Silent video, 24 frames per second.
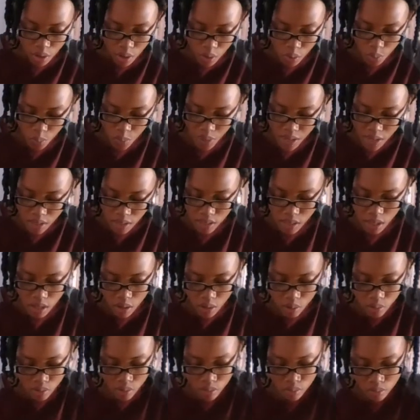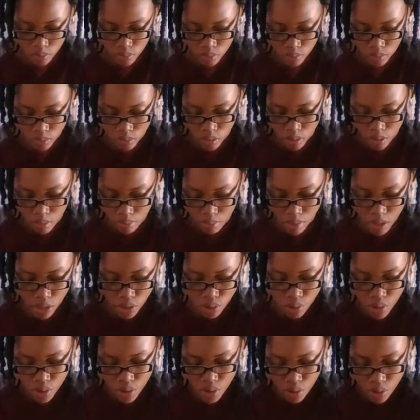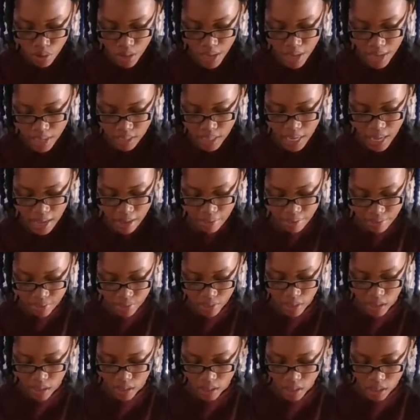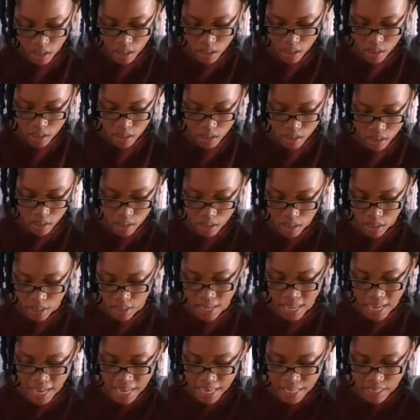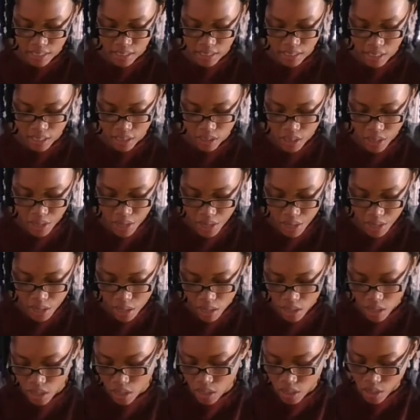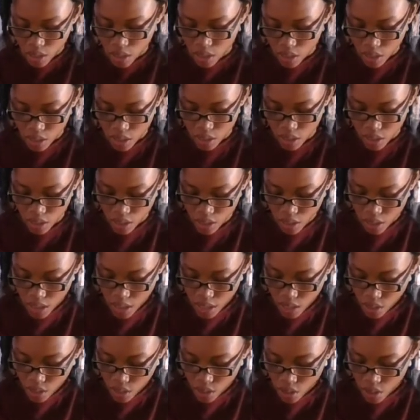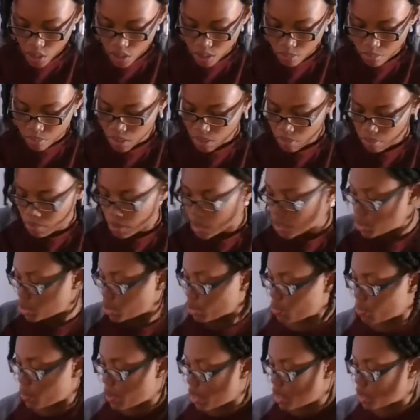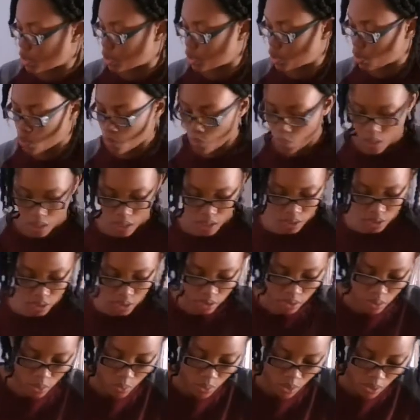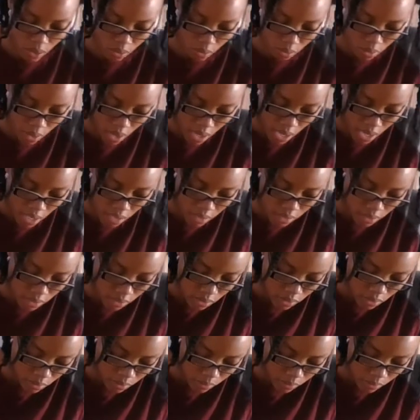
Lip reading: going down. Make sure you guys have the line centered, and then you're going to be measuring 2 inches going across.